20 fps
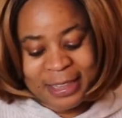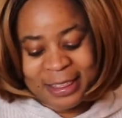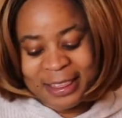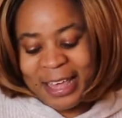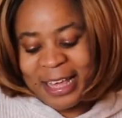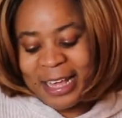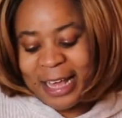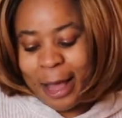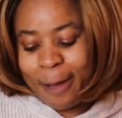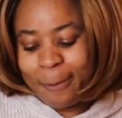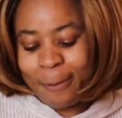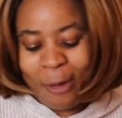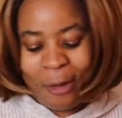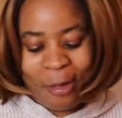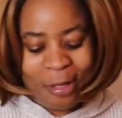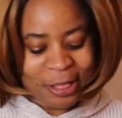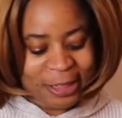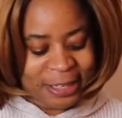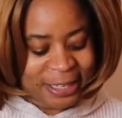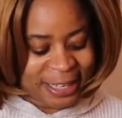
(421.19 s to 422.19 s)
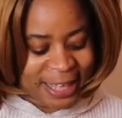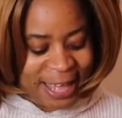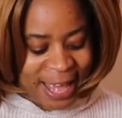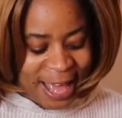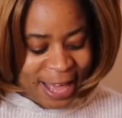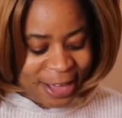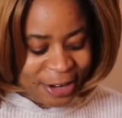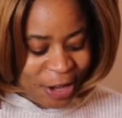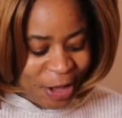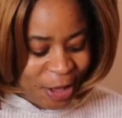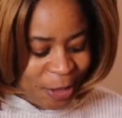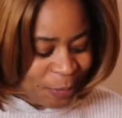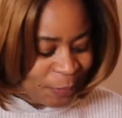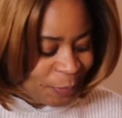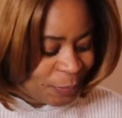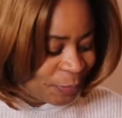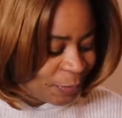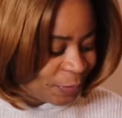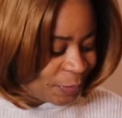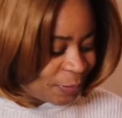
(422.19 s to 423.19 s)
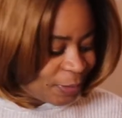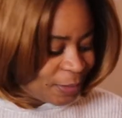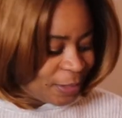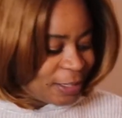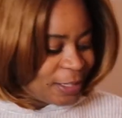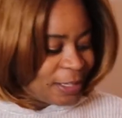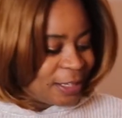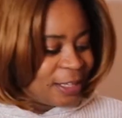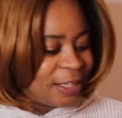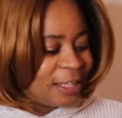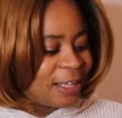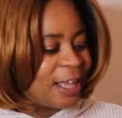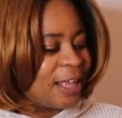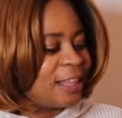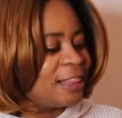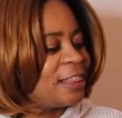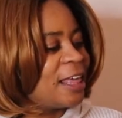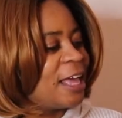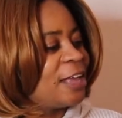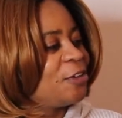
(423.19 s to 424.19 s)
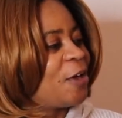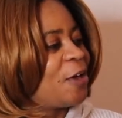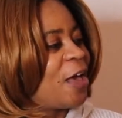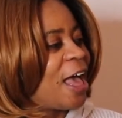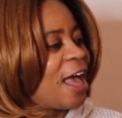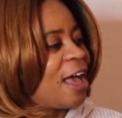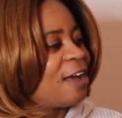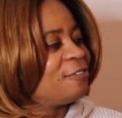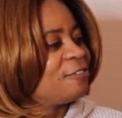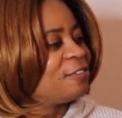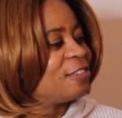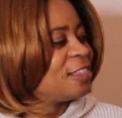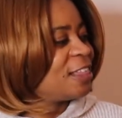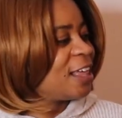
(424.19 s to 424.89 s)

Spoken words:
they come all ghetto. And then you have